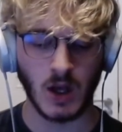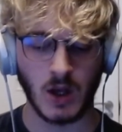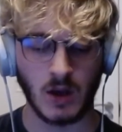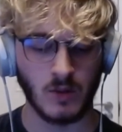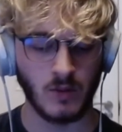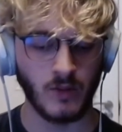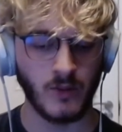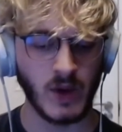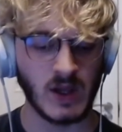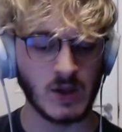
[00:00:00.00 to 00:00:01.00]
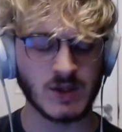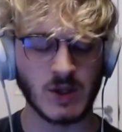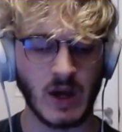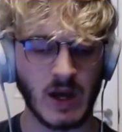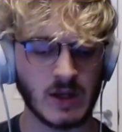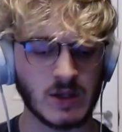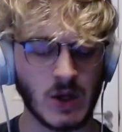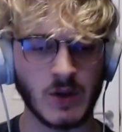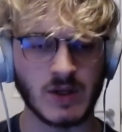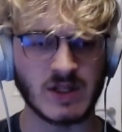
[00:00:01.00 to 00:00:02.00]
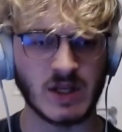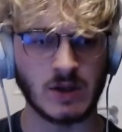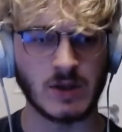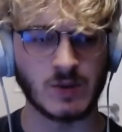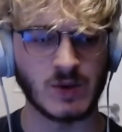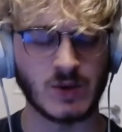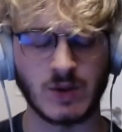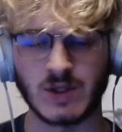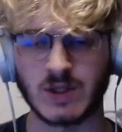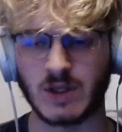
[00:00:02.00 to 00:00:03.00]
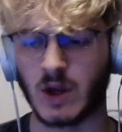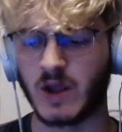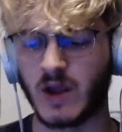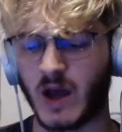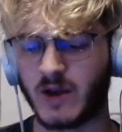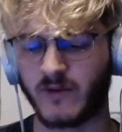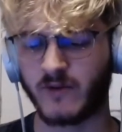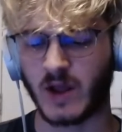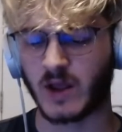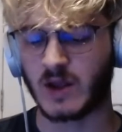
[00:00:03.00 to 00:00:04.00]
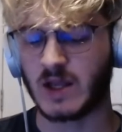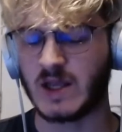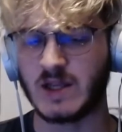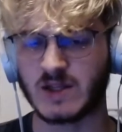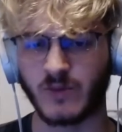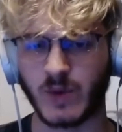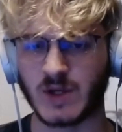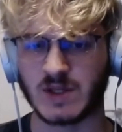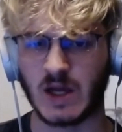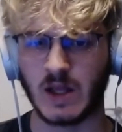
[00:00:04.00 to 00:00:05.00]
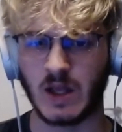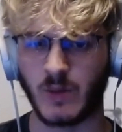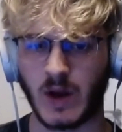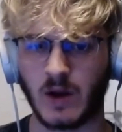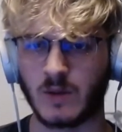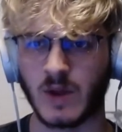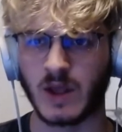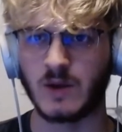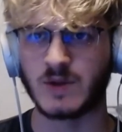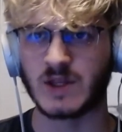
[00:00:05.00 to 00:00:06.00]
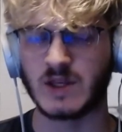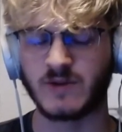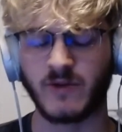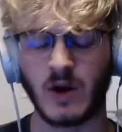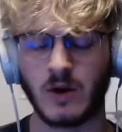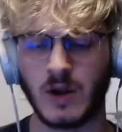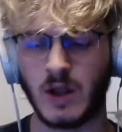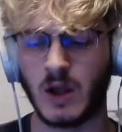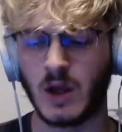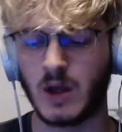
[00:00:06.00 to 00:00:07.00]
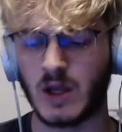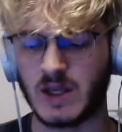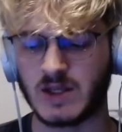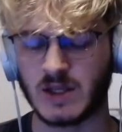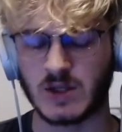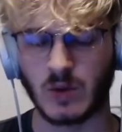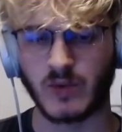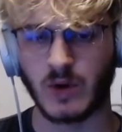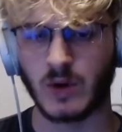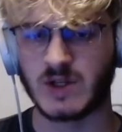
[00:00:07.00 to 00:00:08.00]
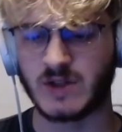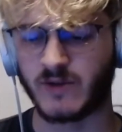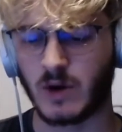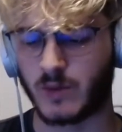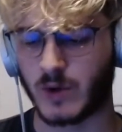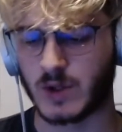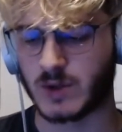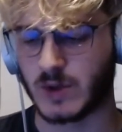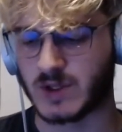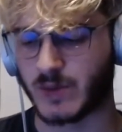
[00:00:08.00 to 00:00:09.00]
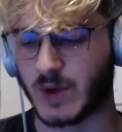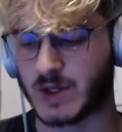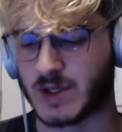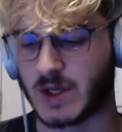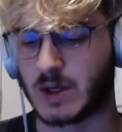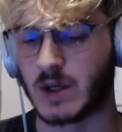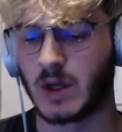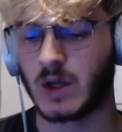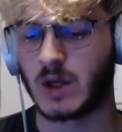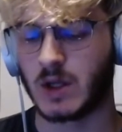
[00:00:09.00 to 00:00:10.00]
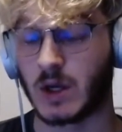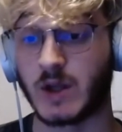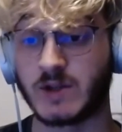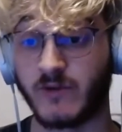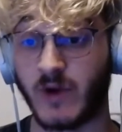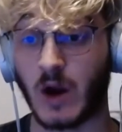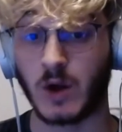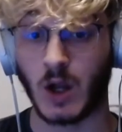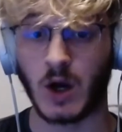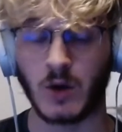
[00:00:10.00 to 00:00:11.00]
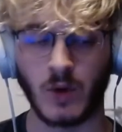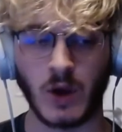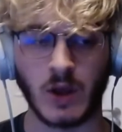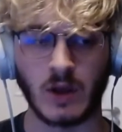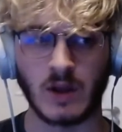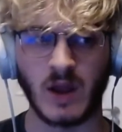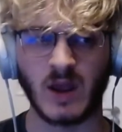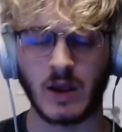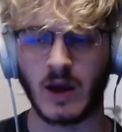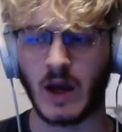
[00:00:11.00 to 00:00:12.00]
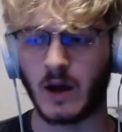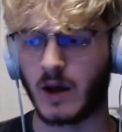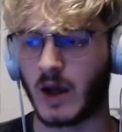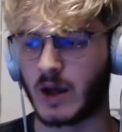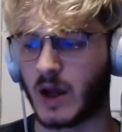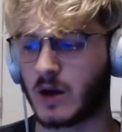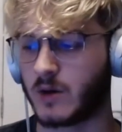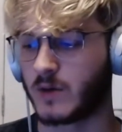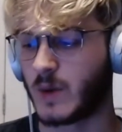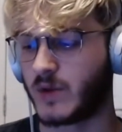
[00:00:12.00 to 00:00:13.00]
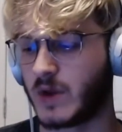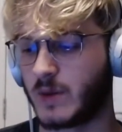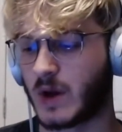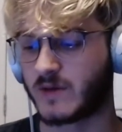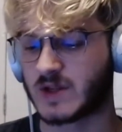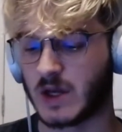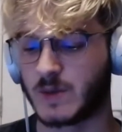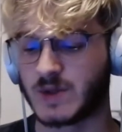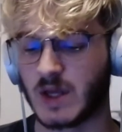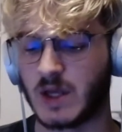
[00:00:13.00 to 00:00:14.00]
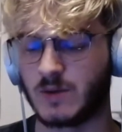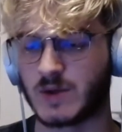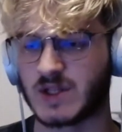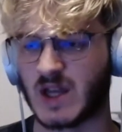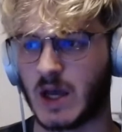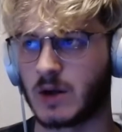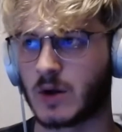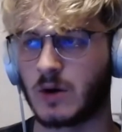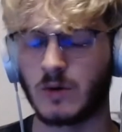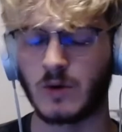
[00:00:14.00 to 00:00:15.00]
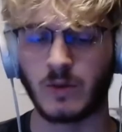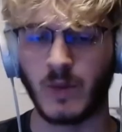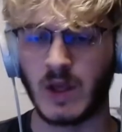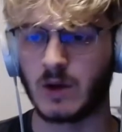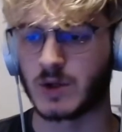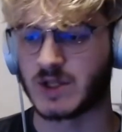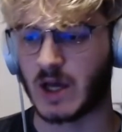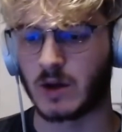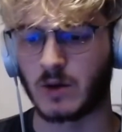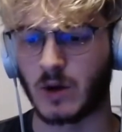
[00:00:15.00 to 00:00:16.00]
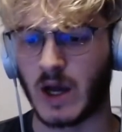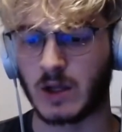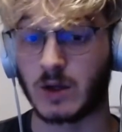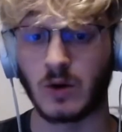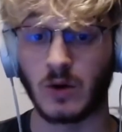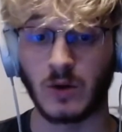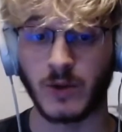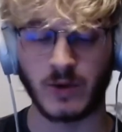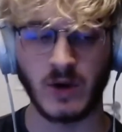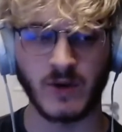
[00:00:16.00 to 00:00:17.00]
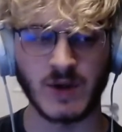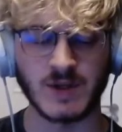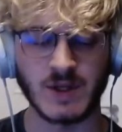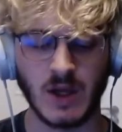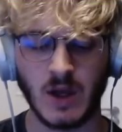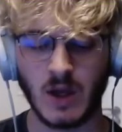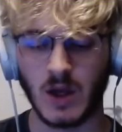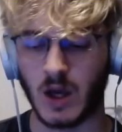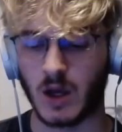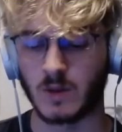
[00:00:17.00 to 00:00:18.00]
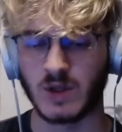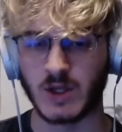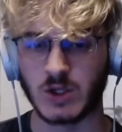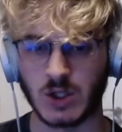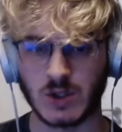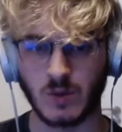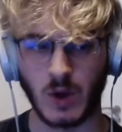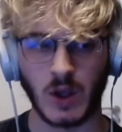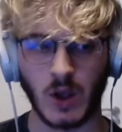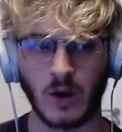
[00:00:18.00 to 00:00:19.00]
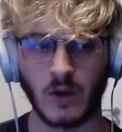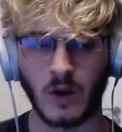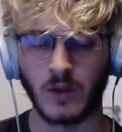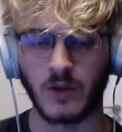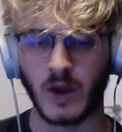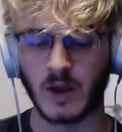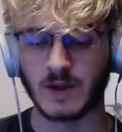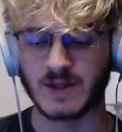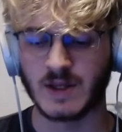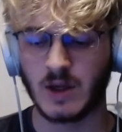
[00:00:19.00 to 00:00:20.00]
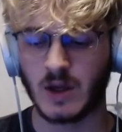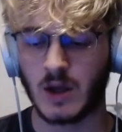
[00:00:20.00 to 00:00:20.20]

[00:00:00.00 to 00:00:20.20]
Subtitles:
But he also had other skills, which was, he had like an ease of personality about him. Like he's very easy to approach. He's very approachable as a person. He's very hardworking. Like I can't remember the amount of times that he was sat in a call with me or Dan or Alan or all 3 of us, like just working on things.